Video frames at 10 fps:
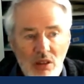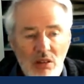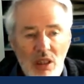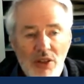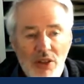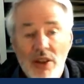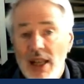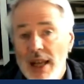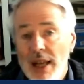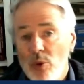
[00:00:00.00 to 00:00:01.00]
another
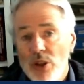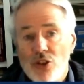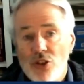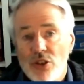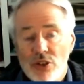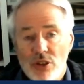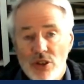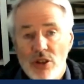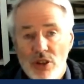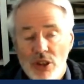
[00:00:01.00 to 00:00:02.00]
language that
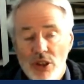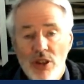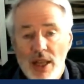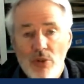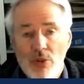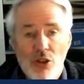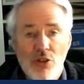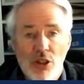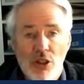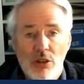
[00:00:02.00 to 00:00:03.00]
the language
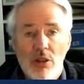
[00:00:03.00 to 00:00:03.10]
user